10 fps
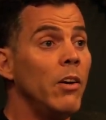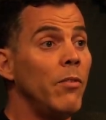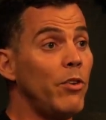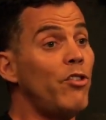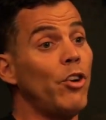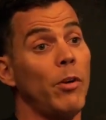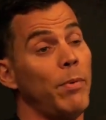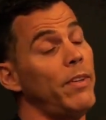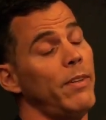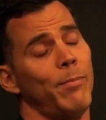For sure,
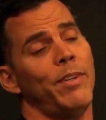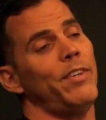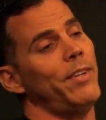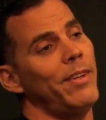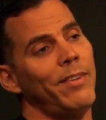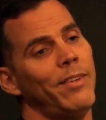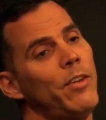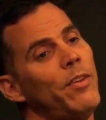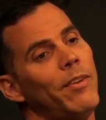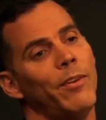but dude, there's
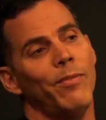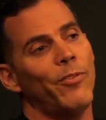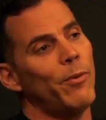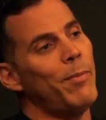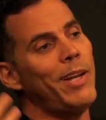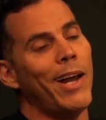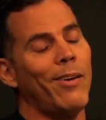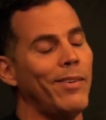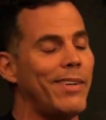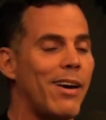like for me, I
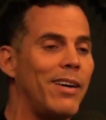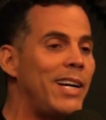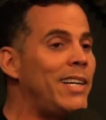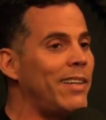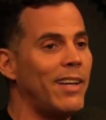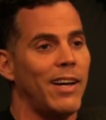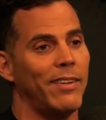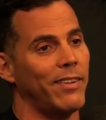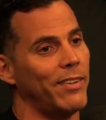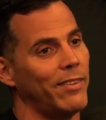don't doubt any of
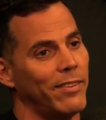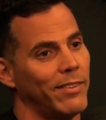that, dude.